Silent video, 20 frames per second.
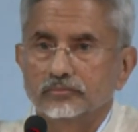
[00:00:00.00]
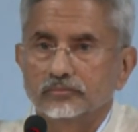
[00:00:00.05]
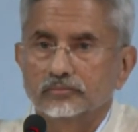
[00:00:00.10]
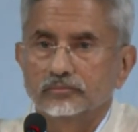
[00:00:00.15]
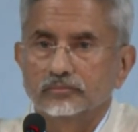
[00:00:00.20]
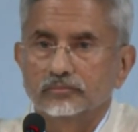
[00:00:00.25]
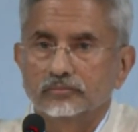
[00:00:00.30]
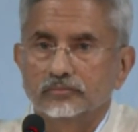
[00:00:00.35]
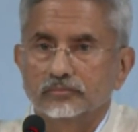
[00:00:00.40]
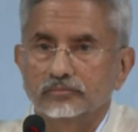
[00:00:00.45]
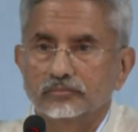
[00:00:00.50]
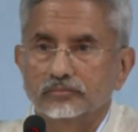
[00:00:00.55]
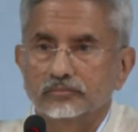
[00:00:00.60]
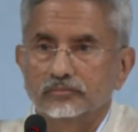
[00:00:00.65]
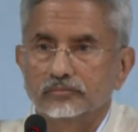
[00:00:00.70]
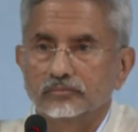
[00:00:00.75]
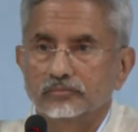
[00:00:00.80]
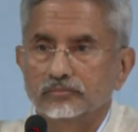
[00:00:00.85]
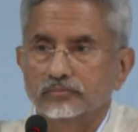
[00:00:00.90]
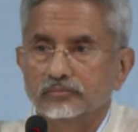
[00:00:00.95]

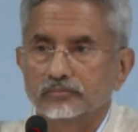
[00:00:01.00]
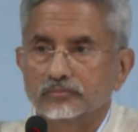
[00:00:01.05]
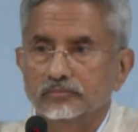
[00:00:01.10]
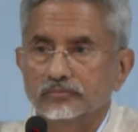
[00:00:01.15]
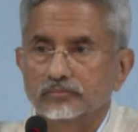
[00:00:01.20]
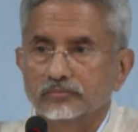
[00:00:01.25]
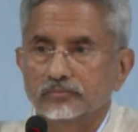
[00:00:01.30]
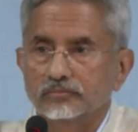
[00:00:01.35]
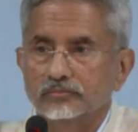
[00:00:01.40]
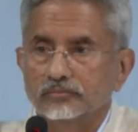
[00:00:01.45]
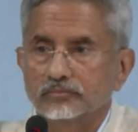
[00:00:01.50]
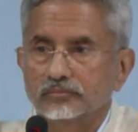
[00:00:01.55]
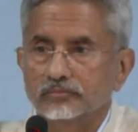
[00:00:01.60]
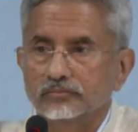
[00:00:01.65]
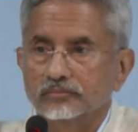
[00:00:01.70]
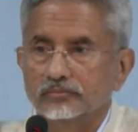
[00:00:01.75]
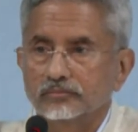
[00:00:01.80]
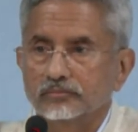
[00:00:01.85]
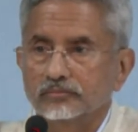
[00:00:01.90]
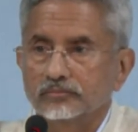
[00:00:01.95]

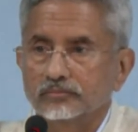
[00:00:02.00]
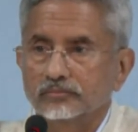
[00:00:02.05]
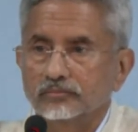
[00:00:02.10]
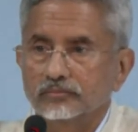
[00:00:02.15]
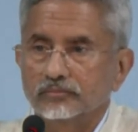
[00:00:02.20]
(silence)